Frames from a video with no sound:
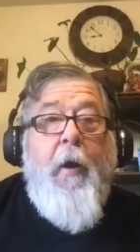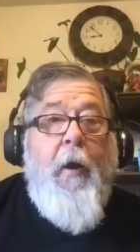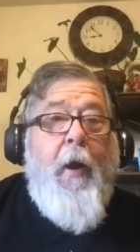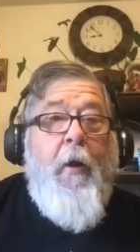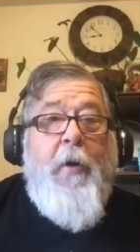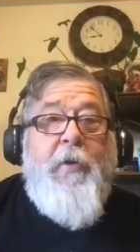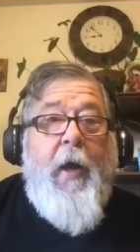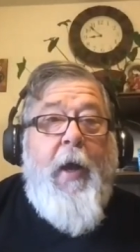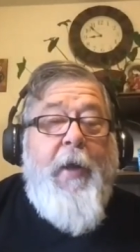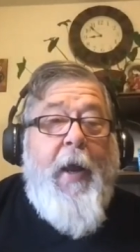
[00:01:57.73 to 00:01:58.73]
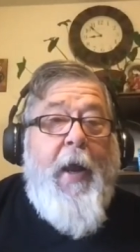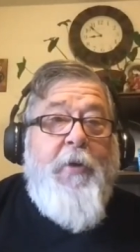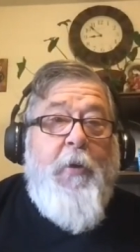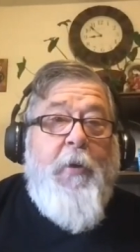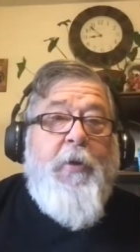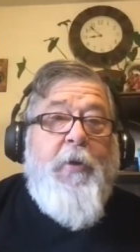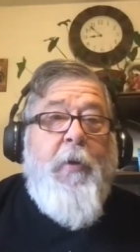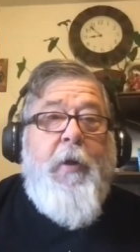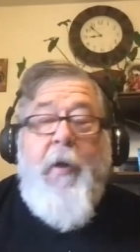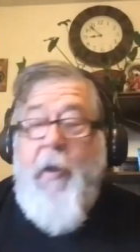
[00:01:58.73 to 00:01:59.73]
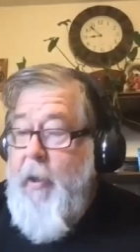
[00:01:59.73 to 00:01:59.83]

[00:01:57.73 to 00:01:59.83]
I always like to ask you this one.